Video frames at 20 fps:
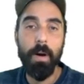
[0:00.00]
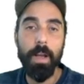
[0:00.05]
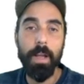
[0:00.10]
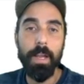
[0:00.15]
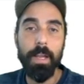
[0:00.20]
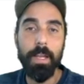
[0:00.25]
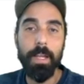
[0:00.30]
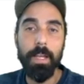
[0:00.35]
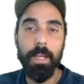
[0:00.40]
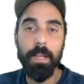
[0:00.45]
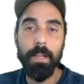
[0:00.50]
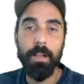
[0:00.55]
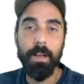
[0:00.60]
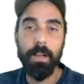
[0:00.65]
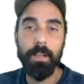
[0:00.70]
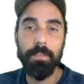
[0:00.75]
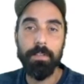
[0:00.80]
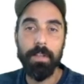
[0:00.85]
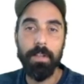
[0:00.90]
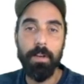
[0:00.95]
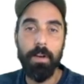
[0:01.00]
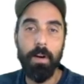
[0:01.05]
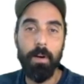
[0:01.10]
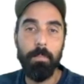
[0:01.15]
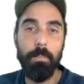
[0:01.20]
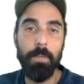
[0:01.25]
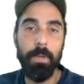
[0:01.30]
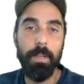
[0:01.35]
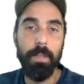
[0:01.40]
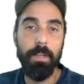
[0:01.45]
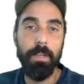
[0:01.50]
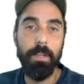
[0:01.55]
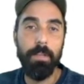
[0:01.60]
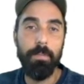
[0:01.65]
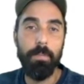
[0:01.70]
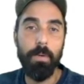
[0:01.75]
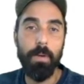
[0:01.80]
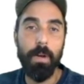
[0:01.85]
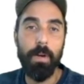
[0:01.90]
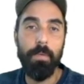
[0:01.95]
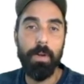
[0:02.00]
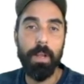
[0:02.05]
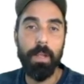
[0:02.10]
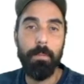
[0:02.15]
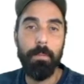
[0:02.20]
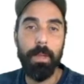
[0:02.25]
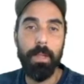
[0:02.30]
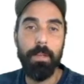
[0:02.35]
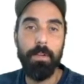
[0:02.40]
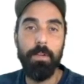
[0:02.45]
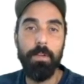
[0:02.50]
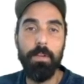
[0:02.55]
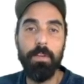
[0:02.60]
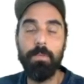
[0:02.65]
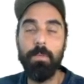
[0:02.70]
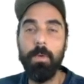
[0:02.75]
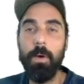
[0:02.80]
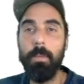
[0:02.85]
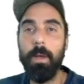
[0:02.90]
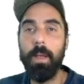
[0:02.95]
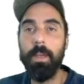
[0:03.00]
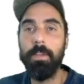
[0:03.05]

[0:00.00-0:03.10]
it, like I said, HOTBIT is what I recommend. Uniswap has